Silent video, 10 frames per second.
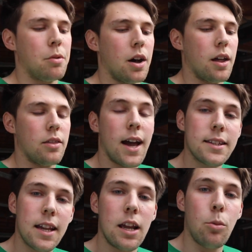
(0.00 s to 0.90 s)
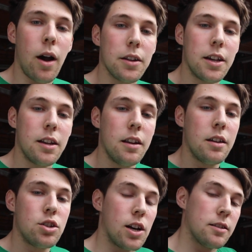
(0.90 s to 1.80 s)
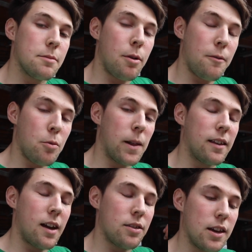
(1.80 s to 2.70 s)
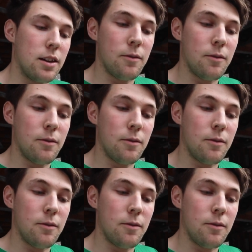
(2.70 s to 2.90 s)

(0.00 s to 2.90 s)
But that's getting welded. Shout out to Bert for welding that, thank